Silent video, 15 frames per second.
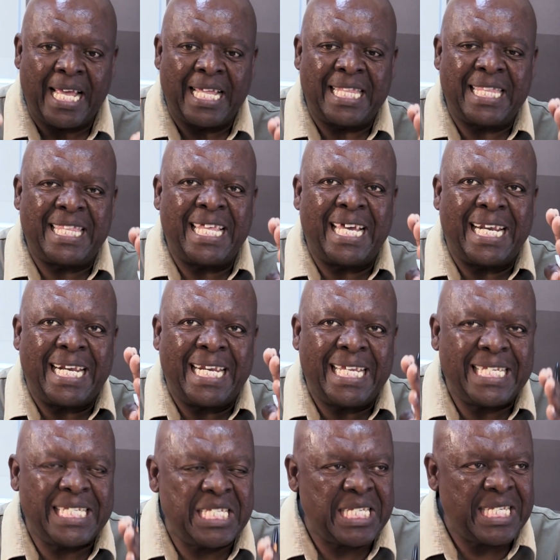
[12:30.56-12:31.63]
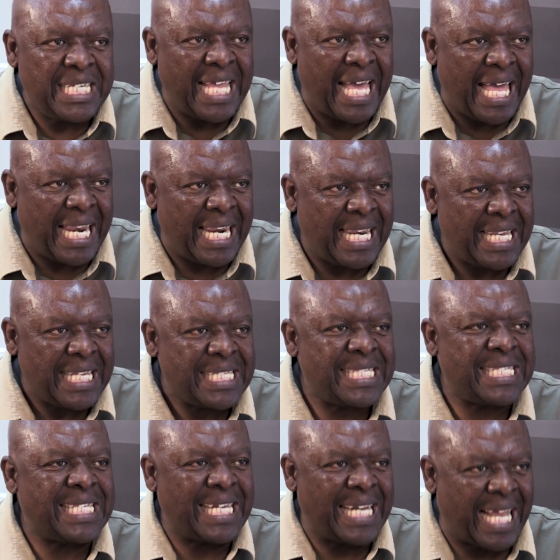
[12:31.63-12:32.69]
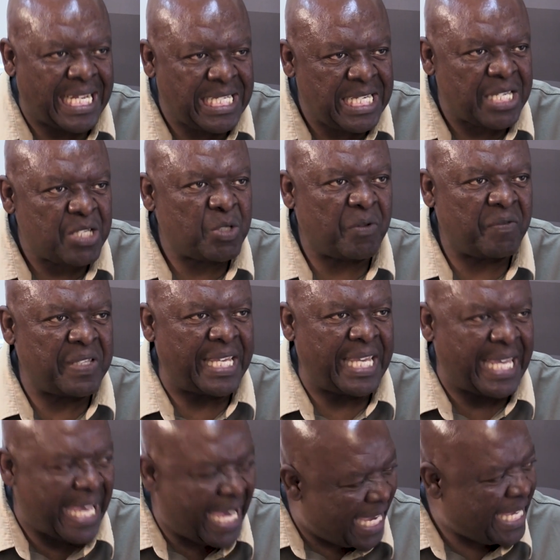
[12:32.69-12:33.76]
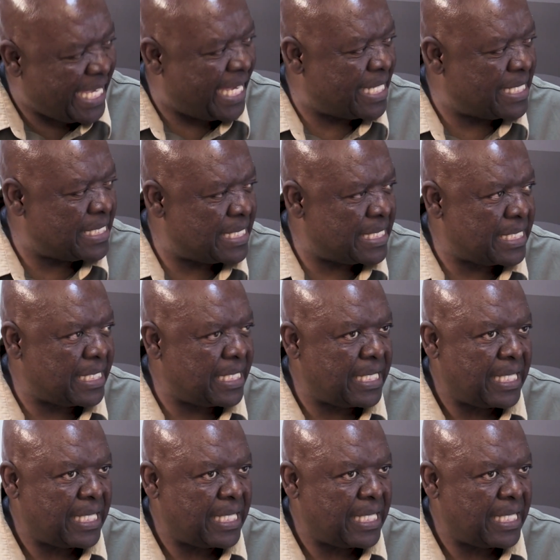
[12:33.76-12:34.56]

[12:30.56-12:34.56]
The regional structures of the ANC